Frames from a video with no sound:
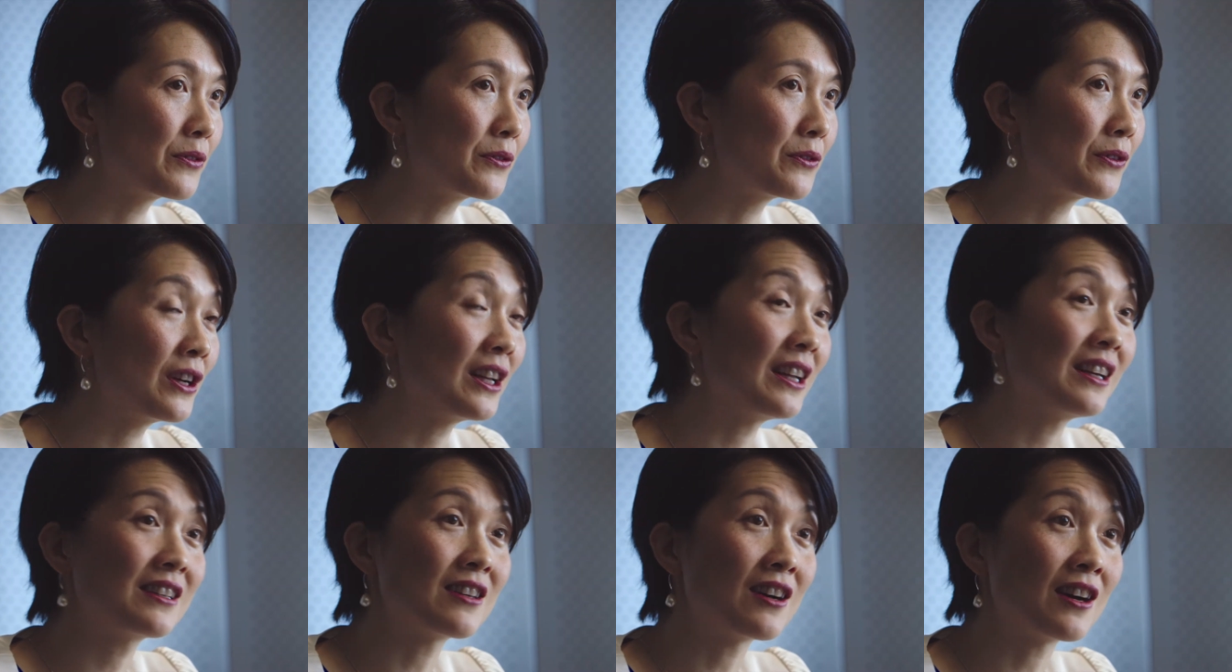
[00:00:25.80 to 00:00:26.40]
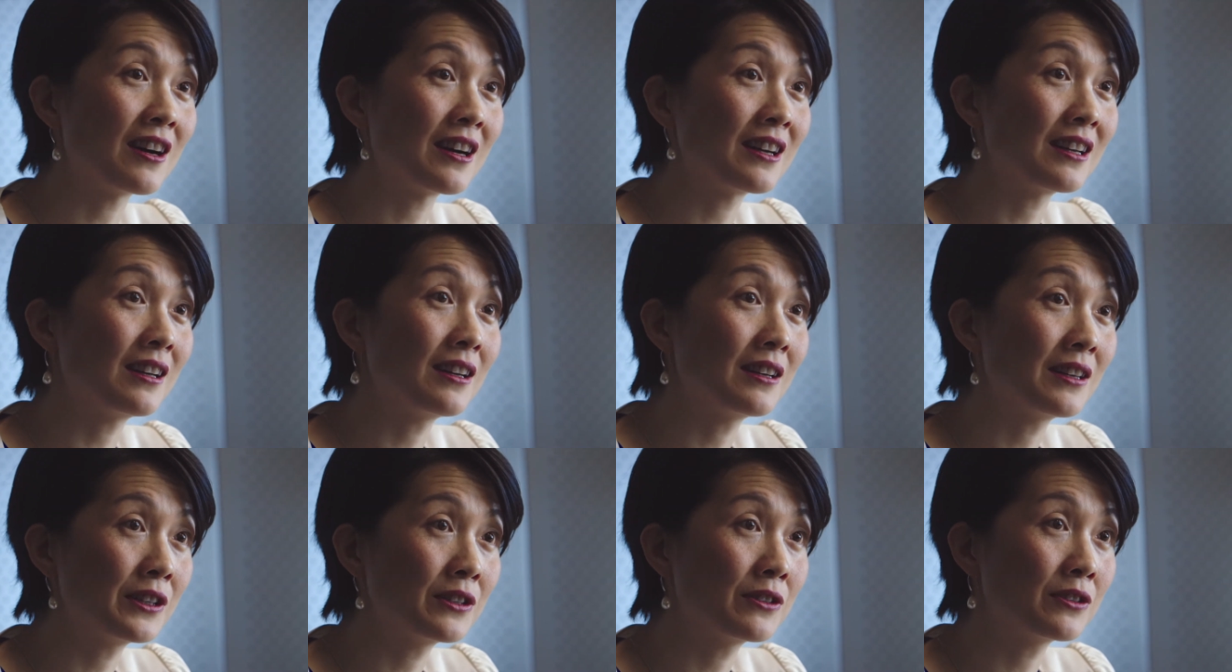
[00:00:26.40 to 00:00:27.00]
really tiny
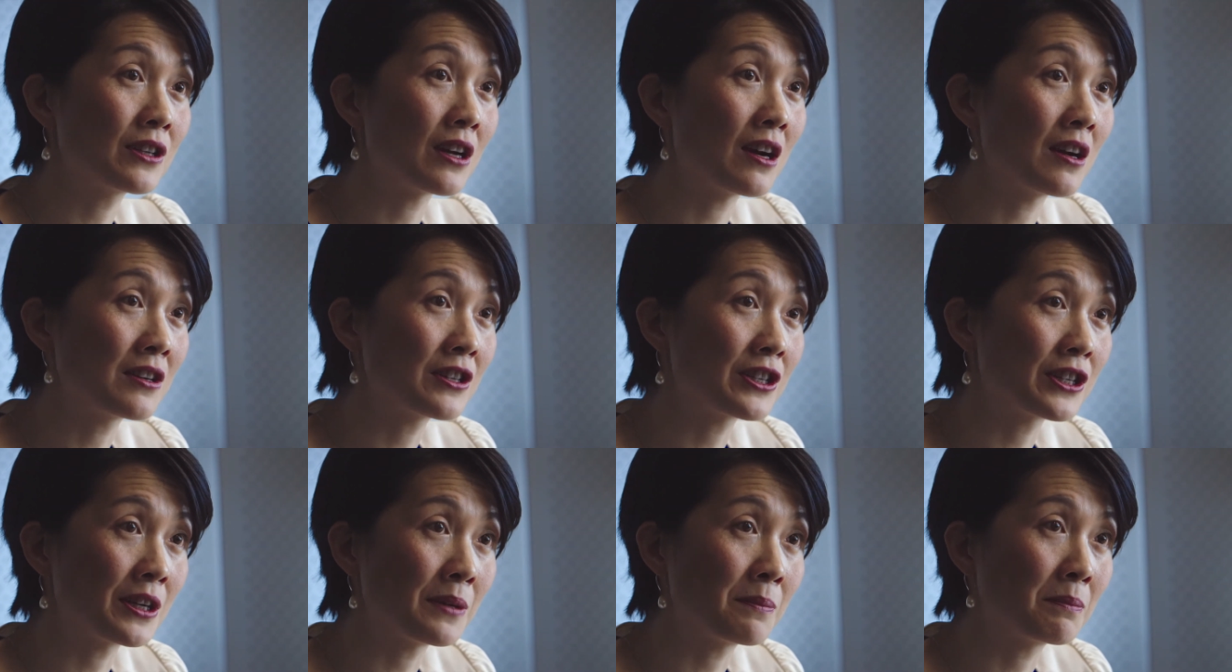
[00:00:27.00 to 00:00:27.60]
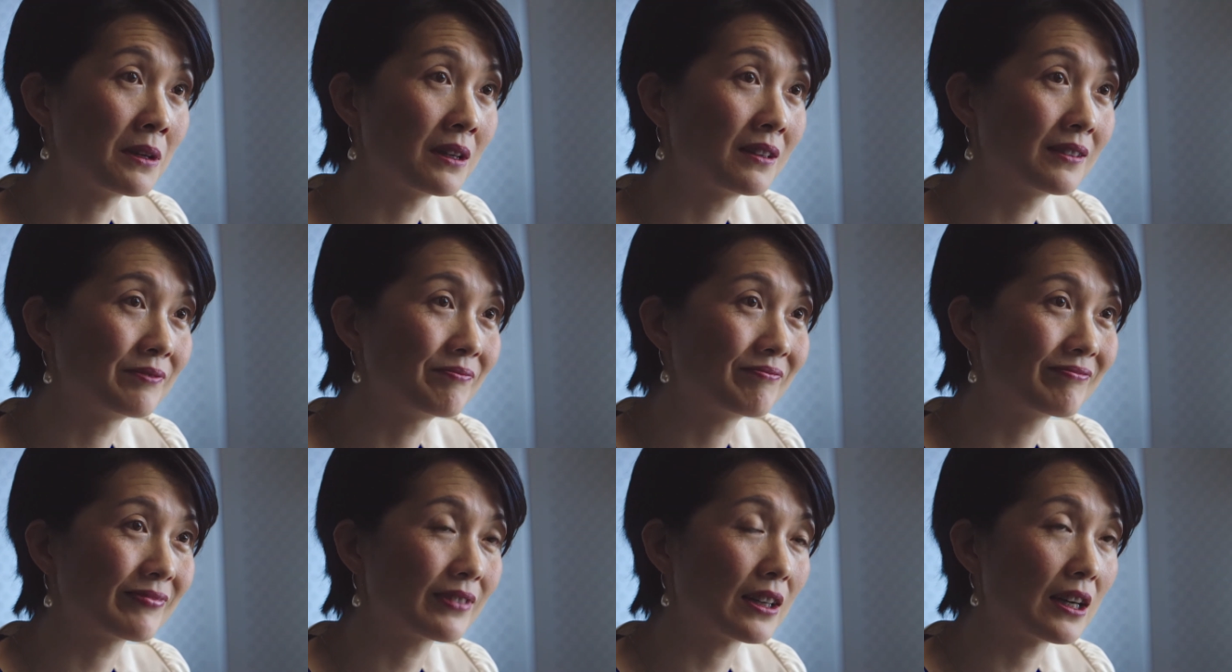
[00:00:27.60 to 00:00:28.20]
little township
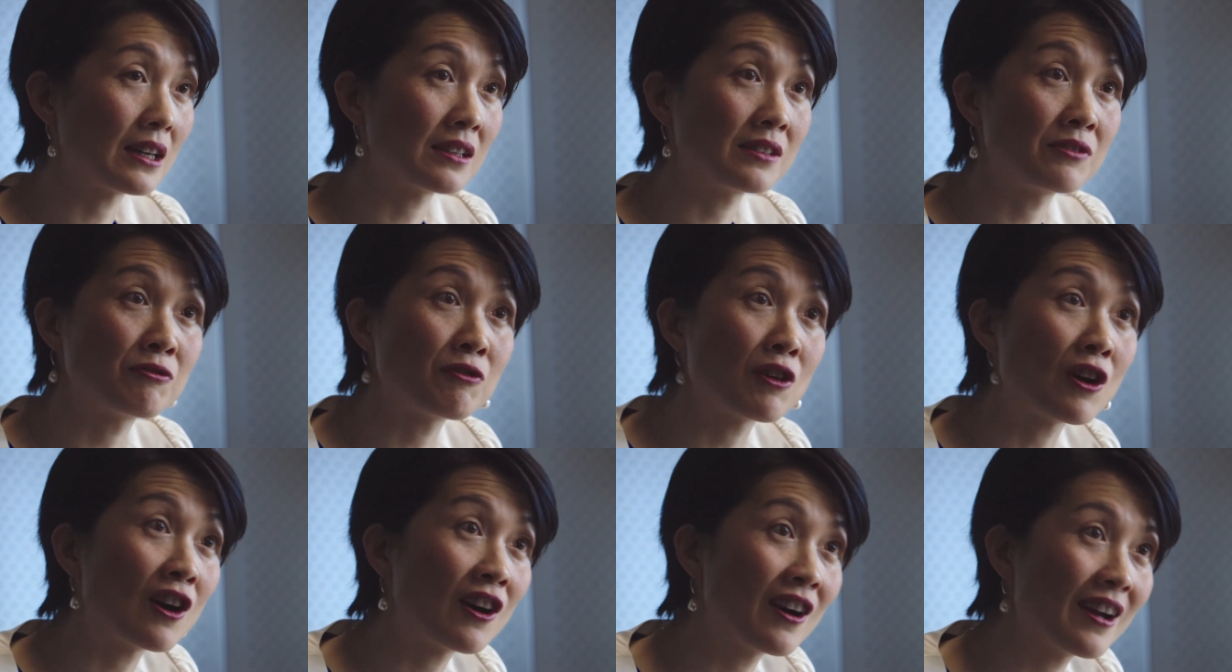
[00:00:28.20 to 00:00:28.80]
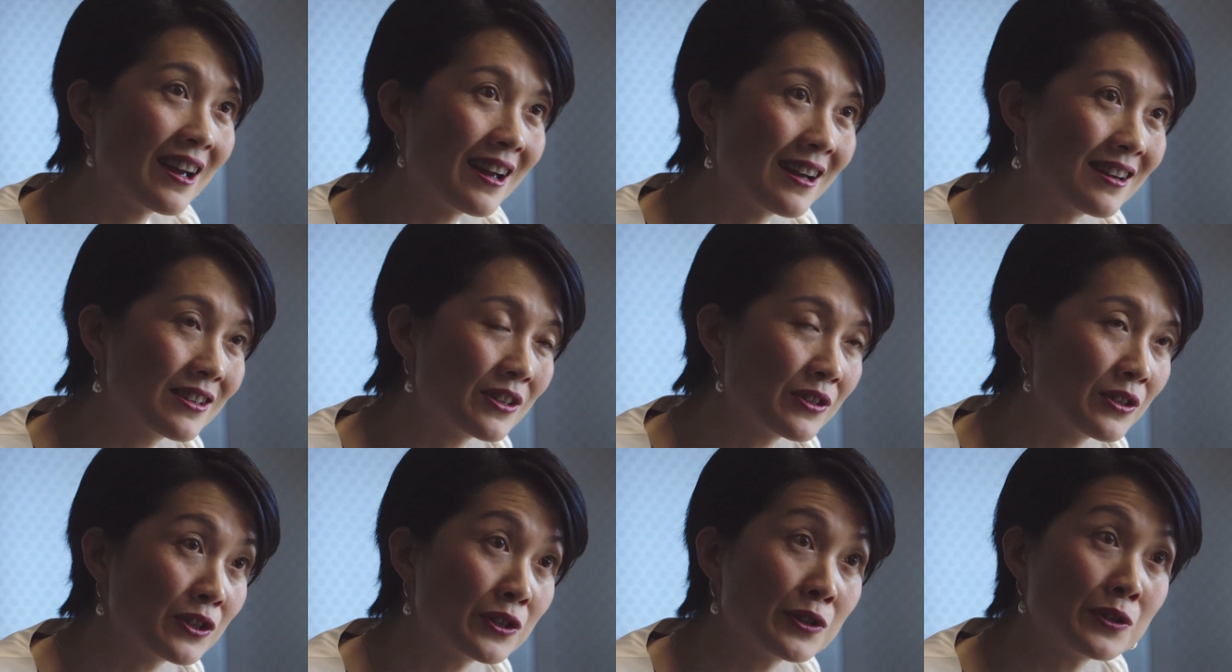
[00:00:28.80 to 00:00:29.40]
at the far end
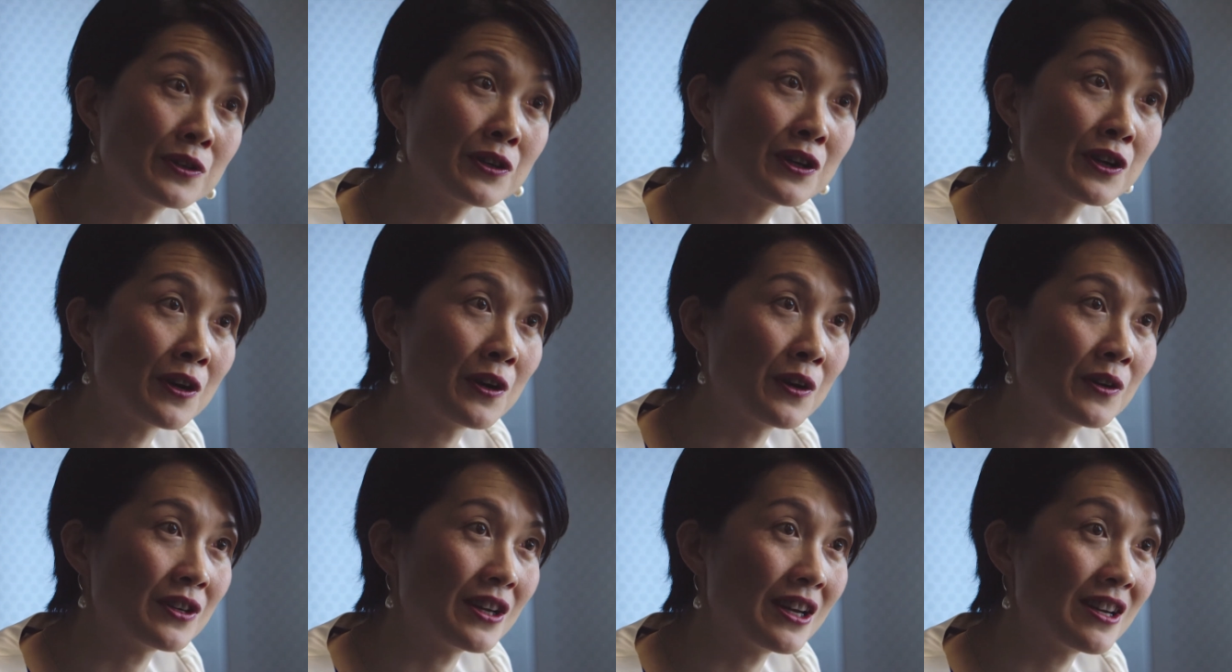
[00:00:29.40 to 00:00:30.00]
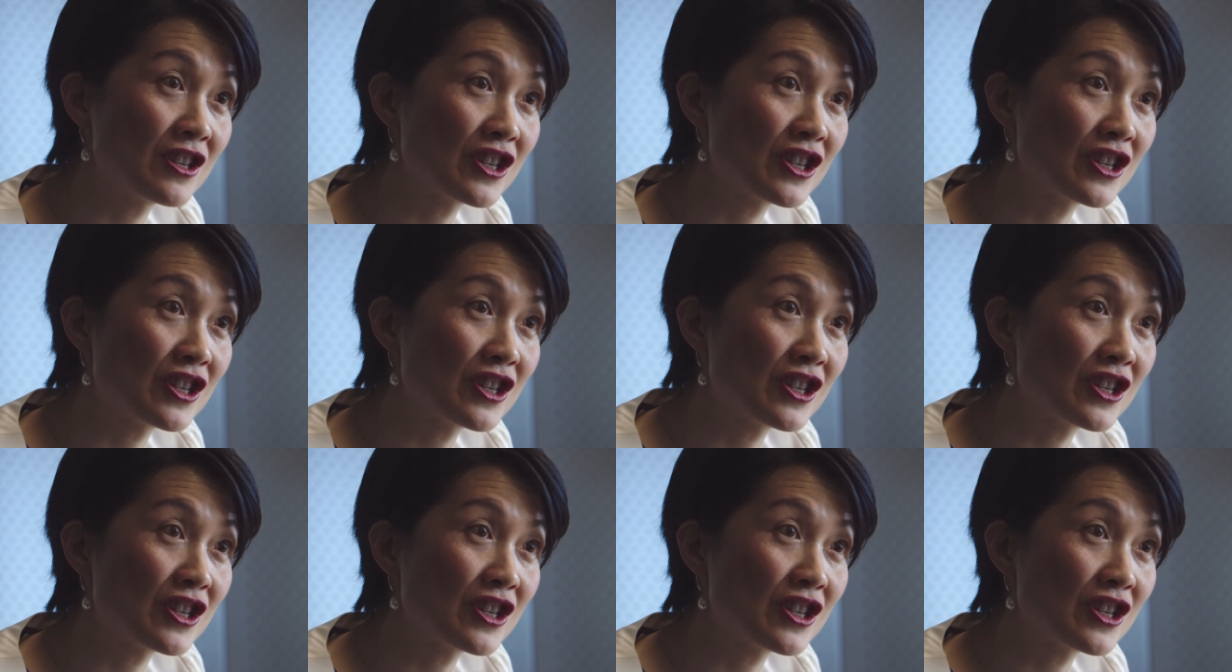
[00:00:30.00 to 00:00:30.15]
of the Silk Road in